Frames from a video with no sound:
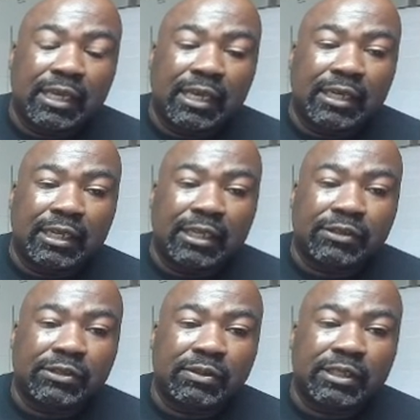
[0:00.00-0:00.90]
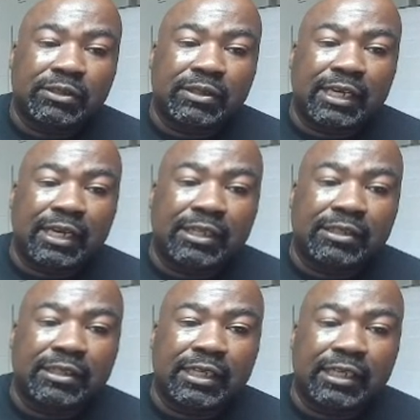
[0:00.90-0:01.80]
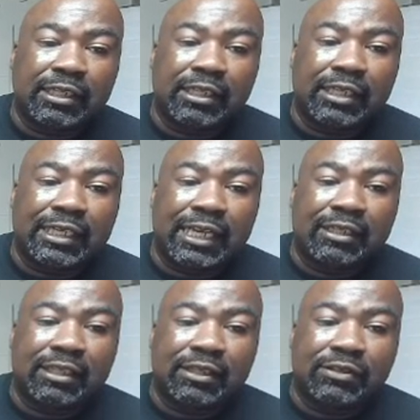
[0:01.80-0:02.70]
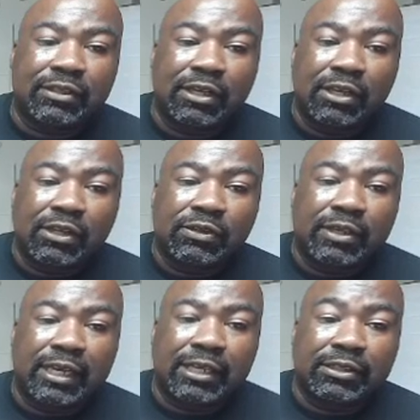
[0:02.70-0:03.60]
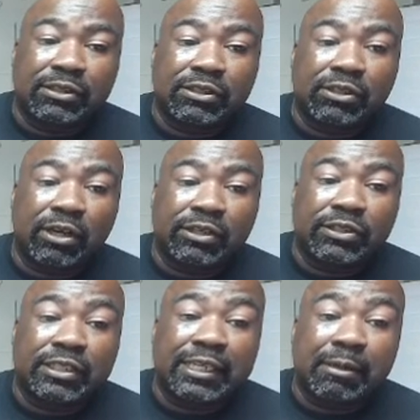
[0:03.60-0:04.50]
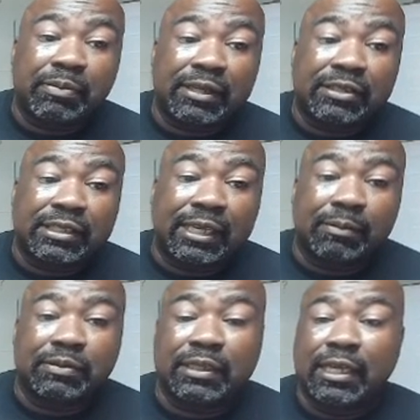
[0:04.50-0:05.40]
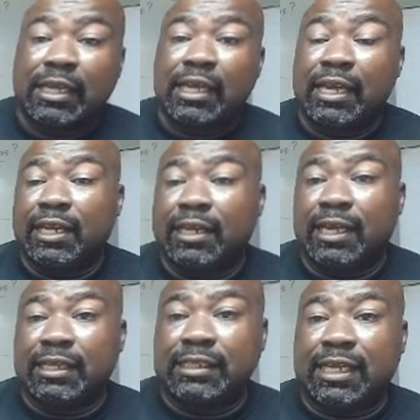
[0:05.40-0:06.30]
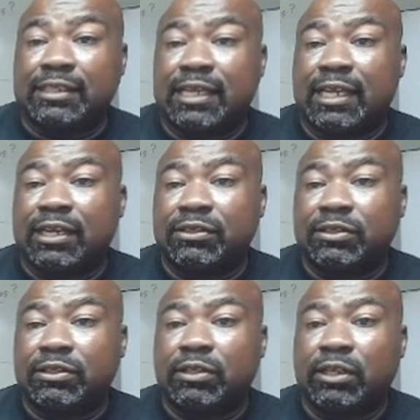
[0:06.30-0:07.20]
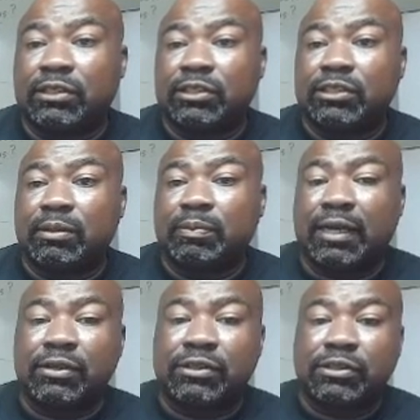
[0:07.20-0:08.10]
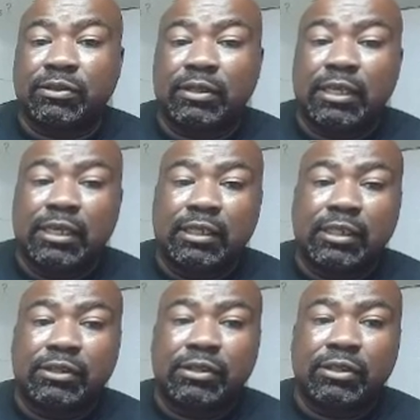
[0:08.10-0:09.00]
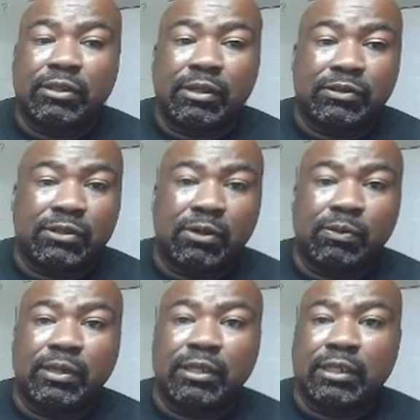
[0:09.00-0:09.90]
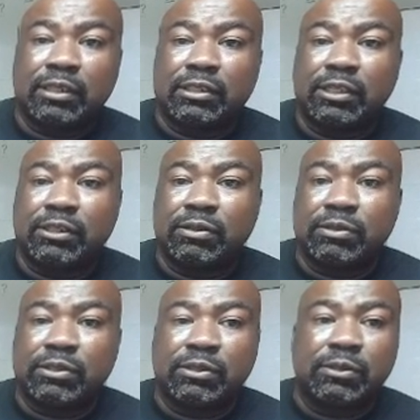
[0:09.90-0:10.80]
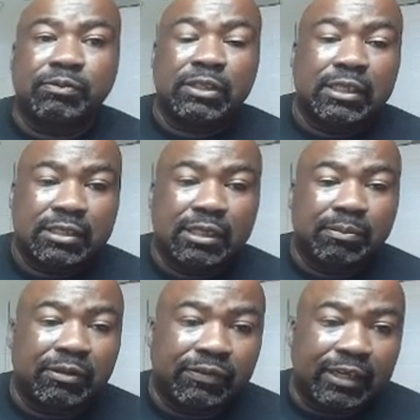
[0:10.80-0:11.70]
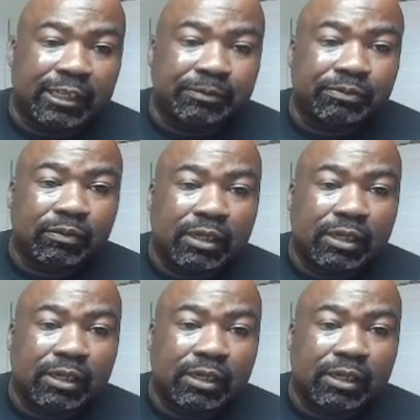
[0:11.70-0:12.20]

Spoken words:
And as soon as you guys get good at this, you guys can start skipping steps. And as the answers start to jump out at you, then you can do it. So we're going to continue to simplify it.